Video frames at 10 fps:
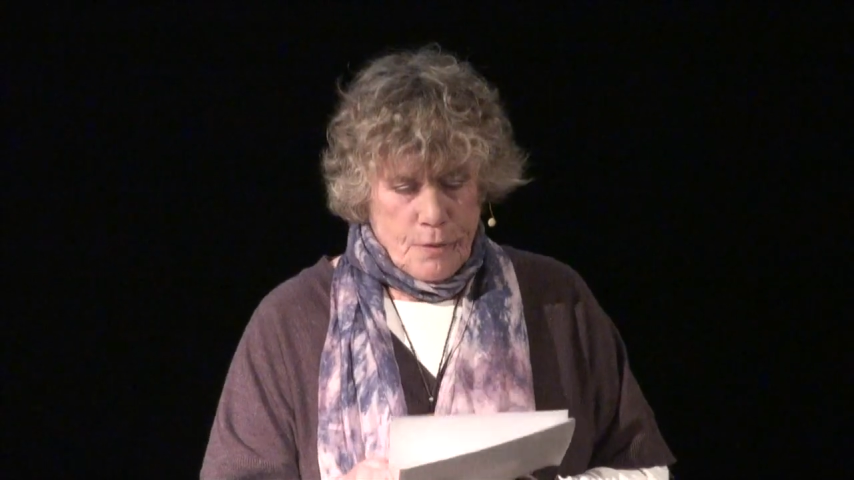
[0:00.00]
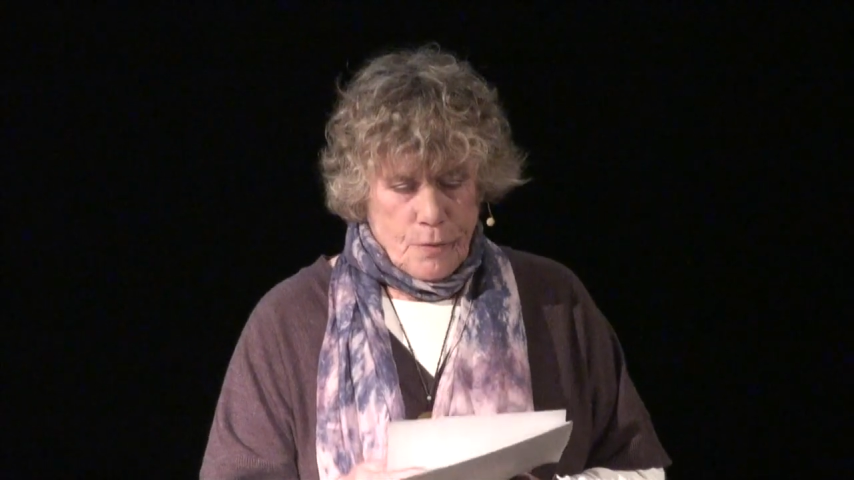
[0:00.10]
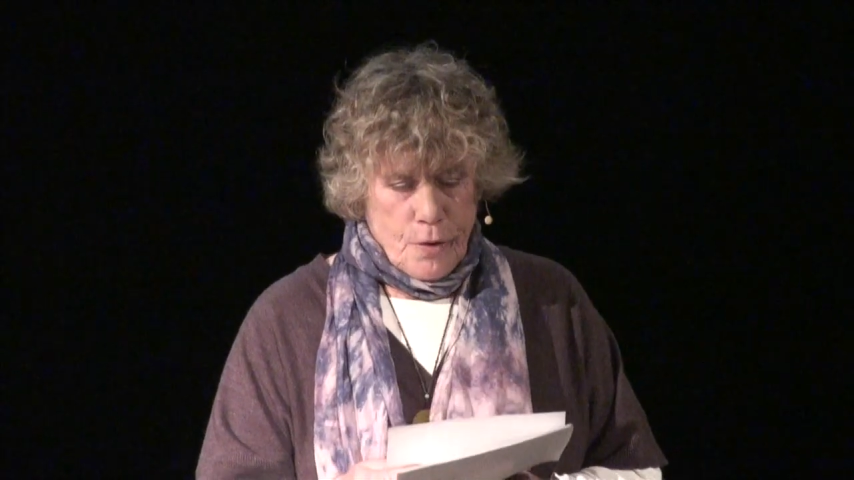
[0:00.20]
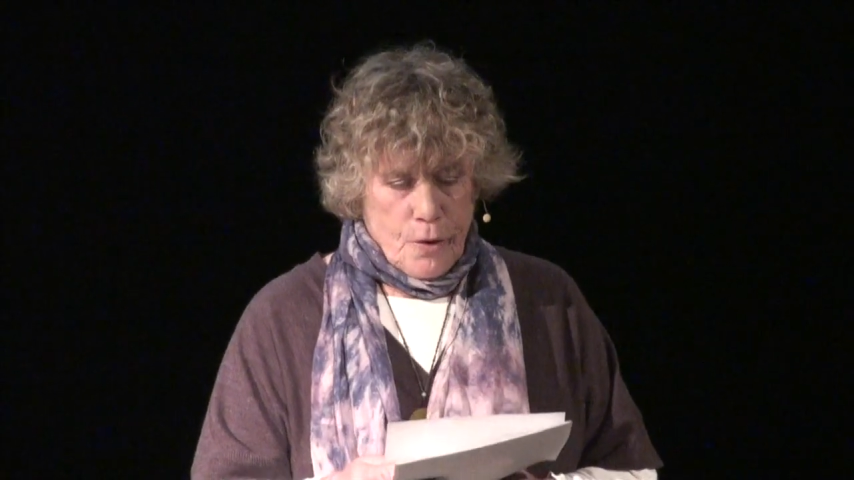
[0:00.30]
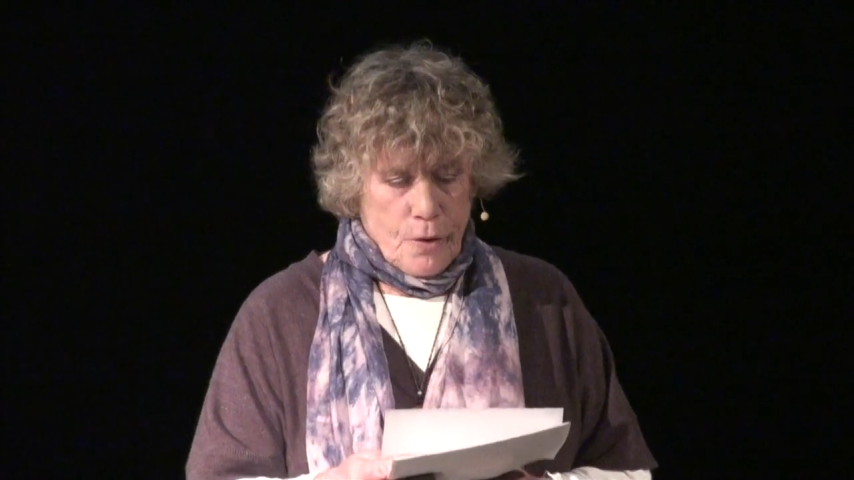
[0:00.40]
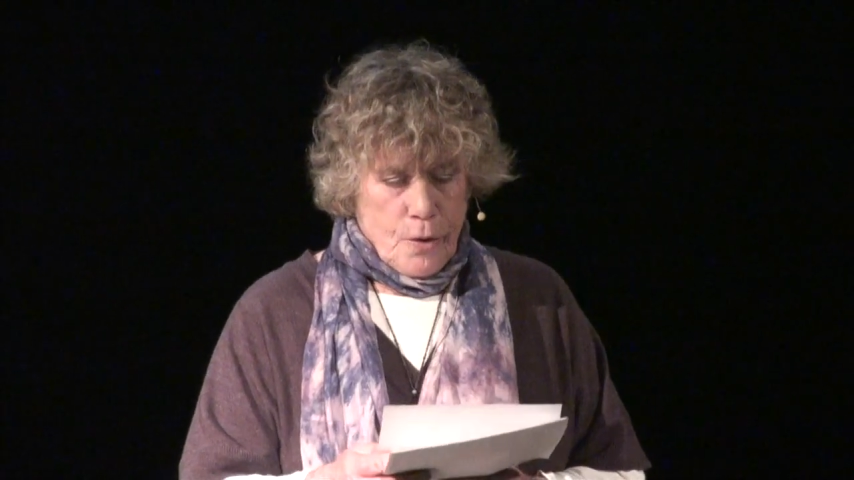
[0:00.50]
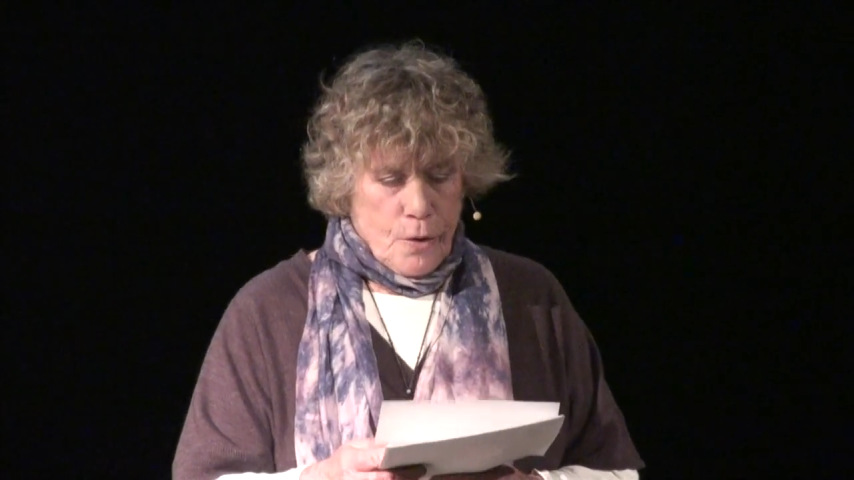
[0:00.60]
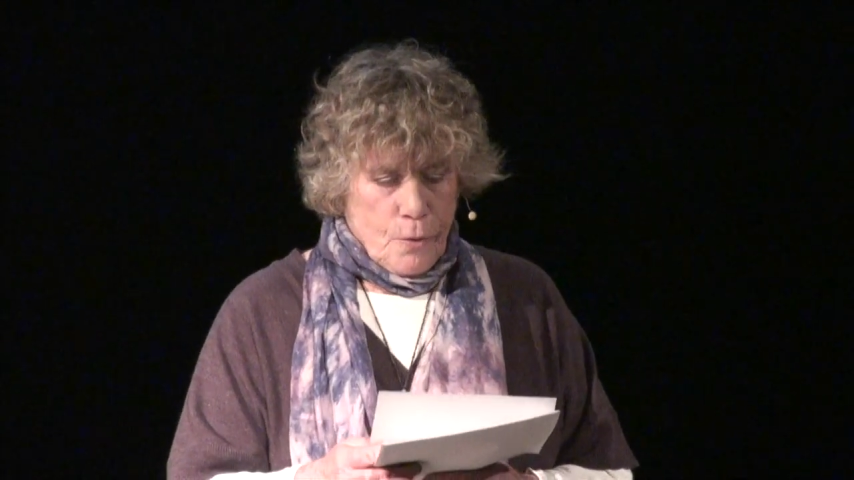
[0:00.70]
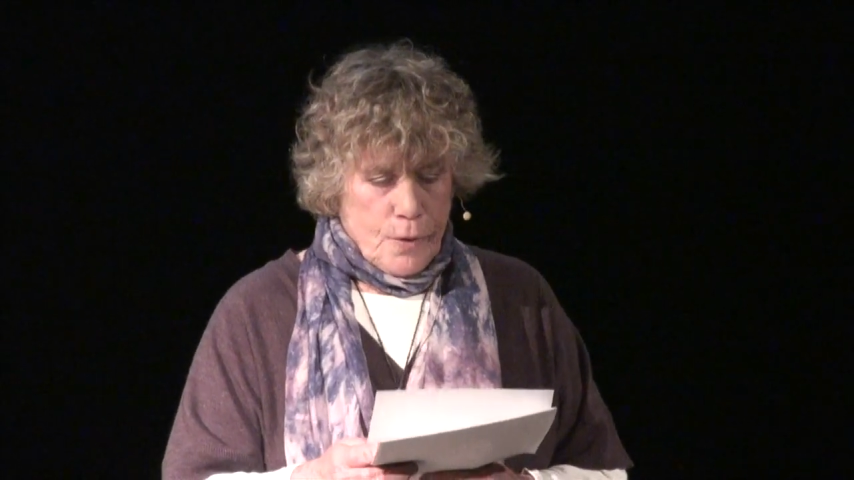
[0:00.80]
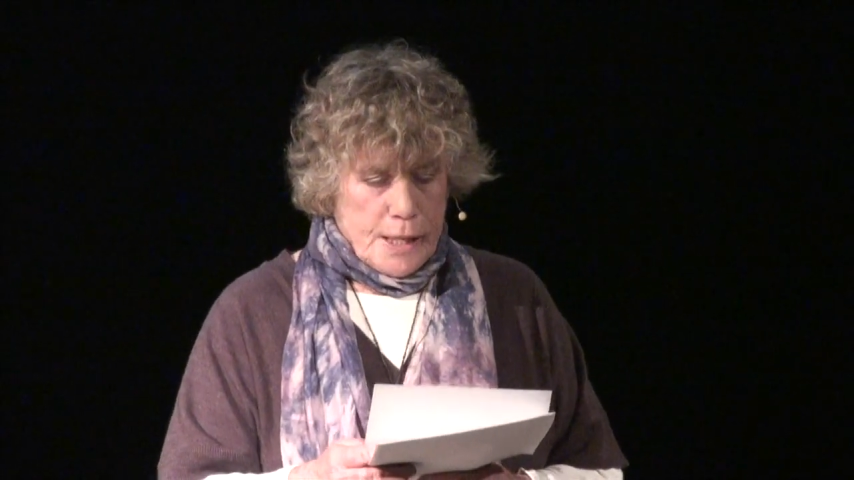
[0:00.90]
of
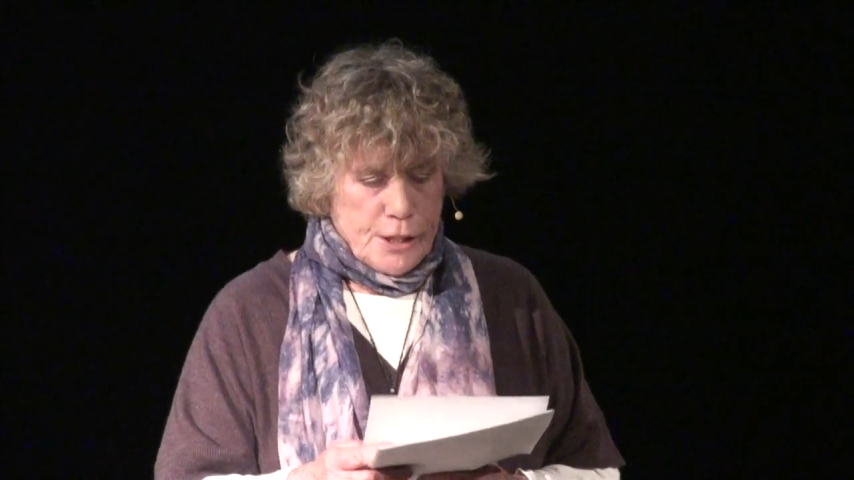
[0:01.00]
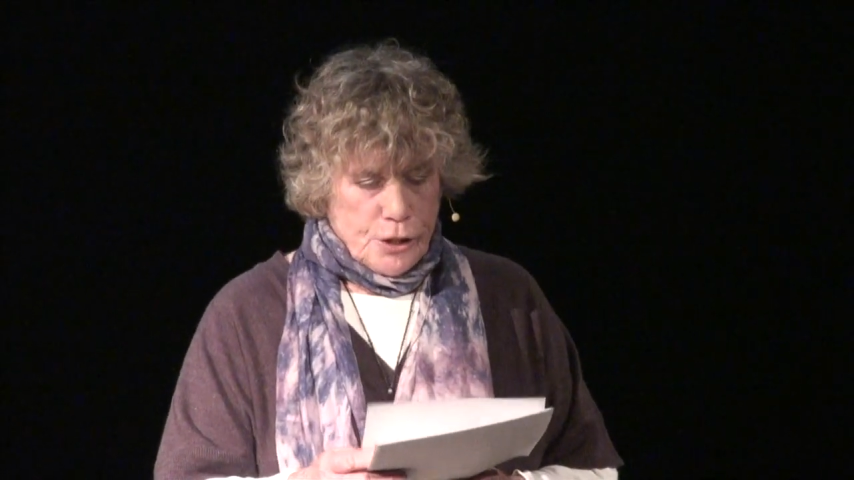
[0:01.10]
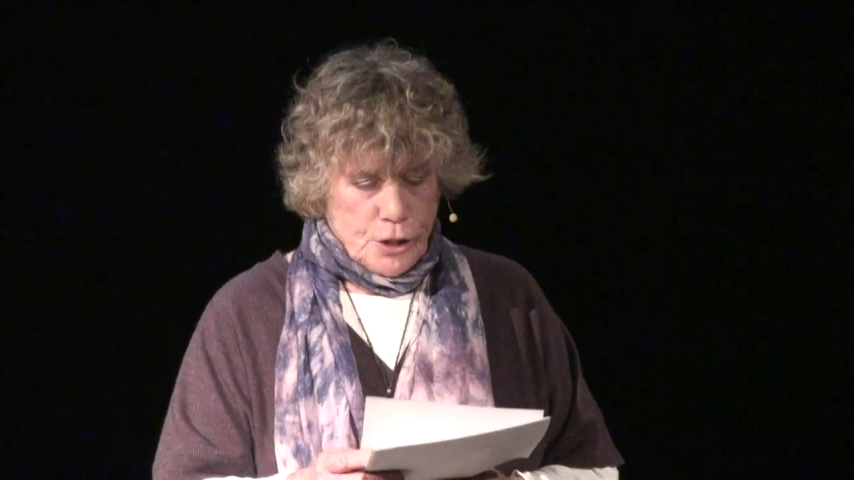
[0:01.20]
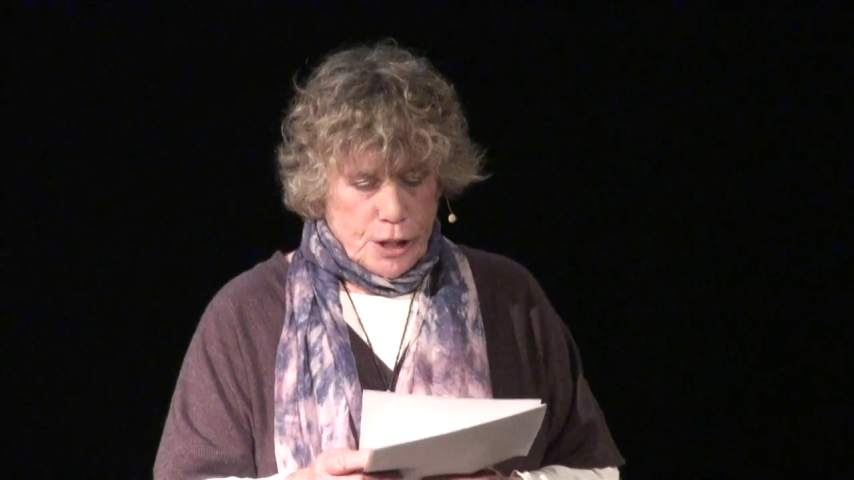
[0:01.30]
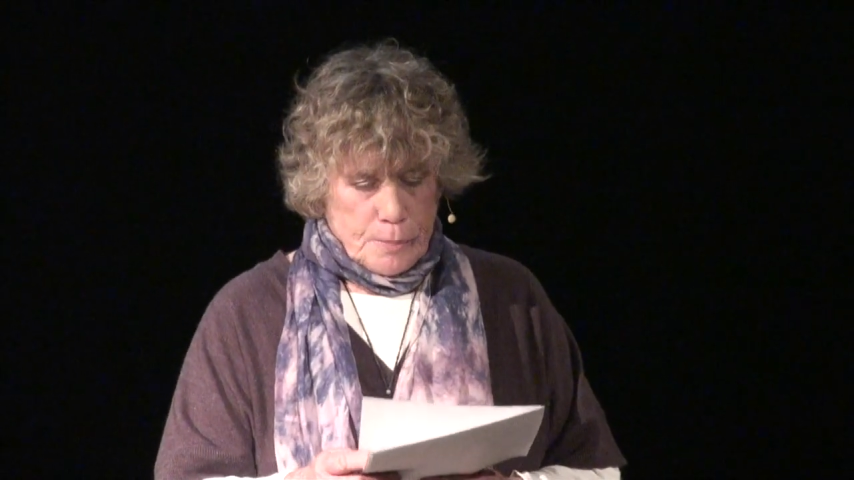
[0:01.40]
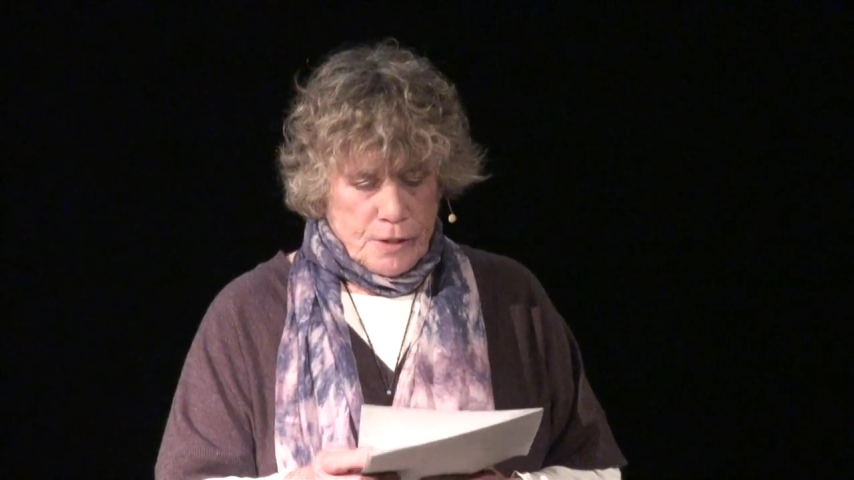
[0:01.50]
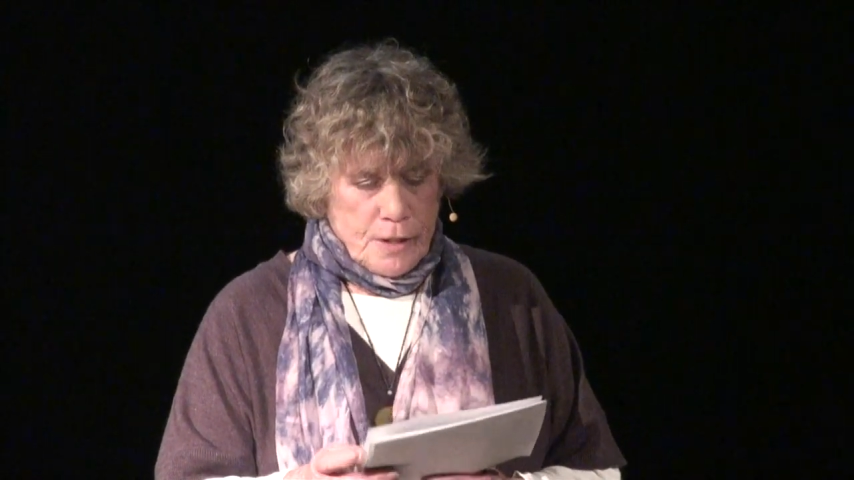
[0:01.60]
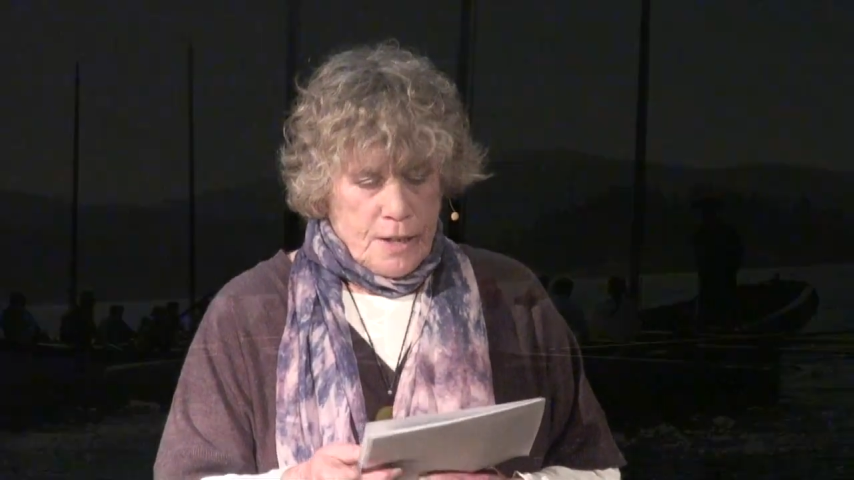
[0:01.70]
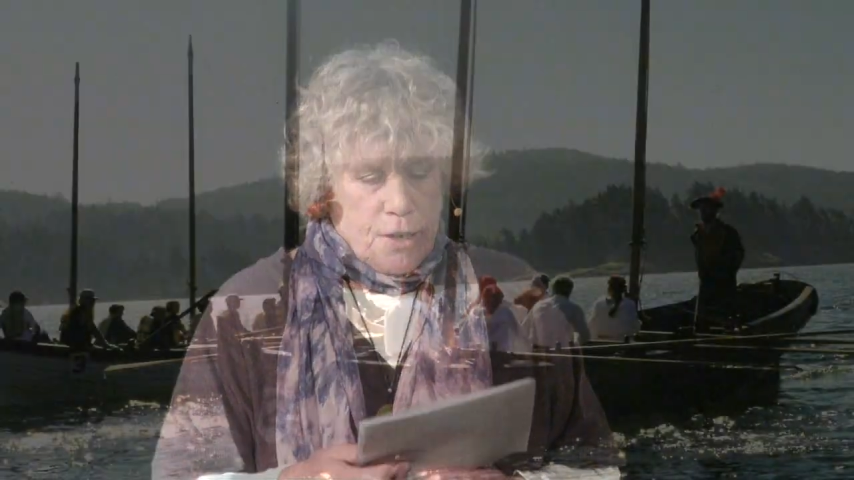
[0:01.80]
relationships.